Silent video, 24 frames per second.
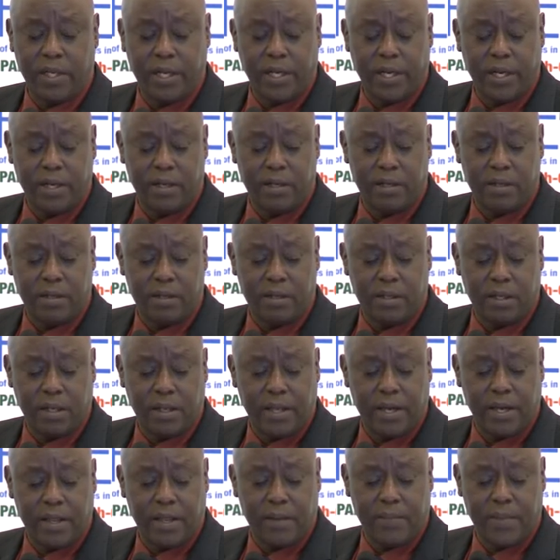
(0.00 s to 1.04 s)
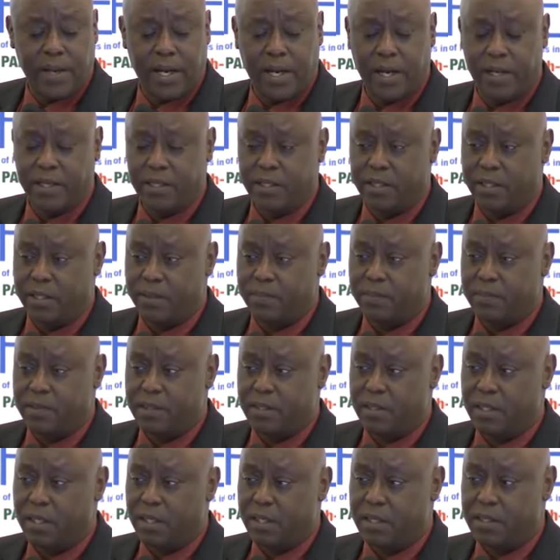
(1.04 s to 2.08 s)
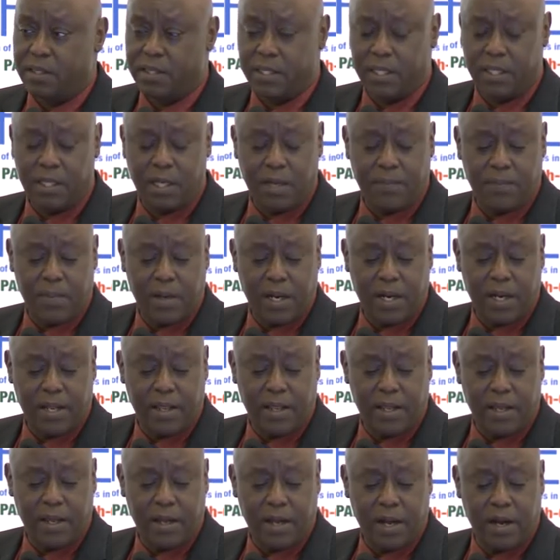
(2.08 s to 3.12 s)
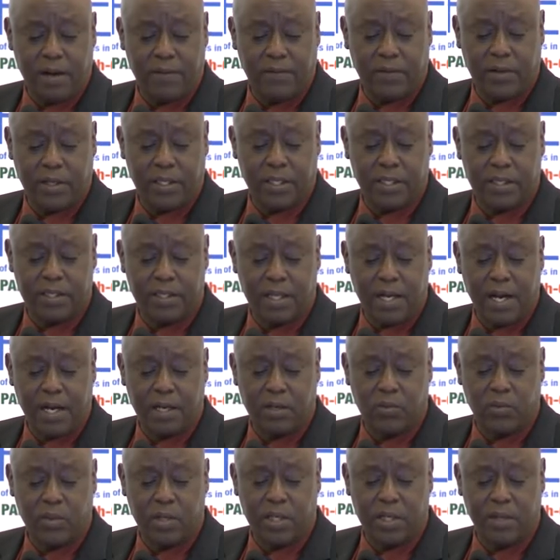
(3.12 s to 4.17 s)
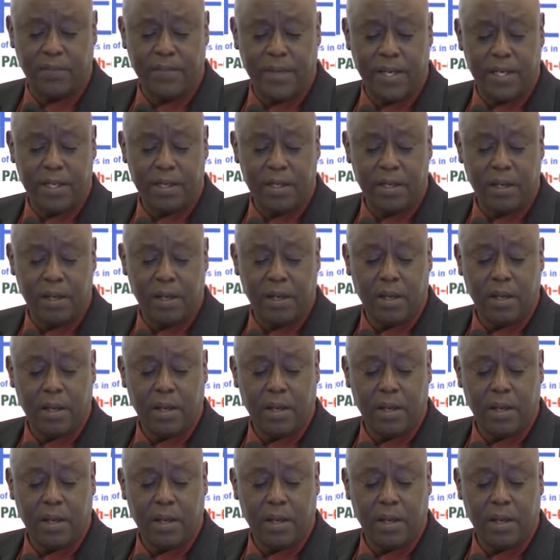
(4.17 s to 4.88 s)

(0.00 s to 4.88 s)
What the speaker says: and the other mechanisms set up under the Advocates Act would remain,